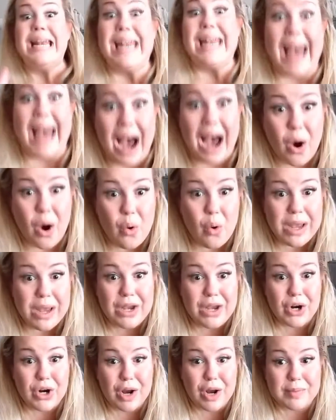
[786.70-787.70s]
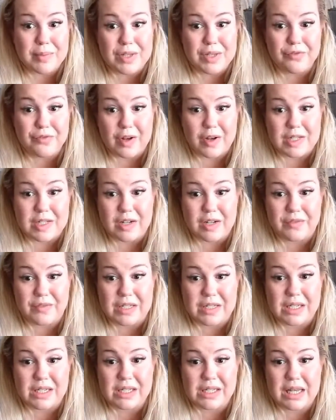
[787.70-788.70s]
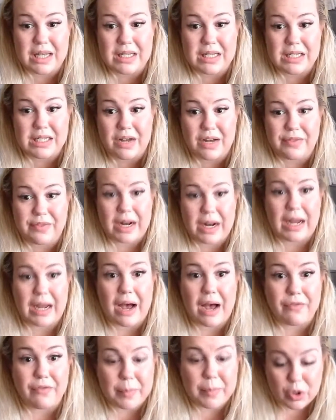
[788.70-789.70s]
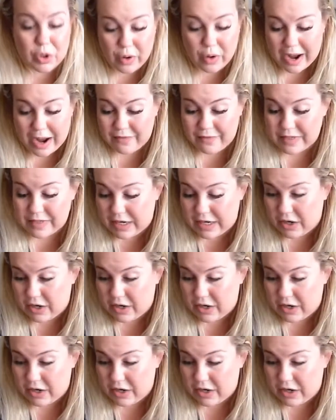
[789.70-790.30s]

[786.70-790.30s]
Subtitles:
Now here comes the fun stuff. This is like the stuff that I got from the craft